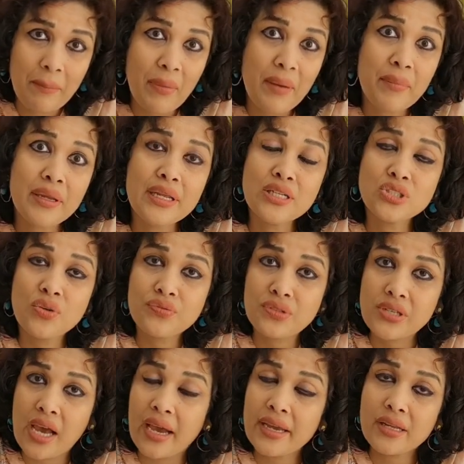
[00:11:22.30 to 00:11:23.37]
memories
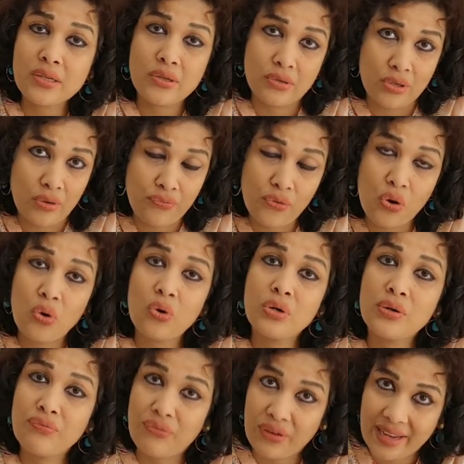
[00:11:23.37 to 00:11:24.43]
of childhood, of
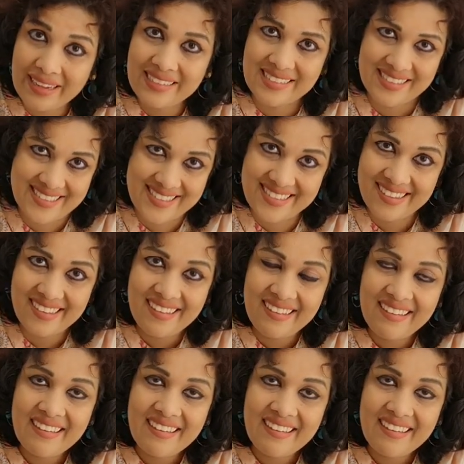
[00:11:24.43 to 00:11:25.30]
old friends?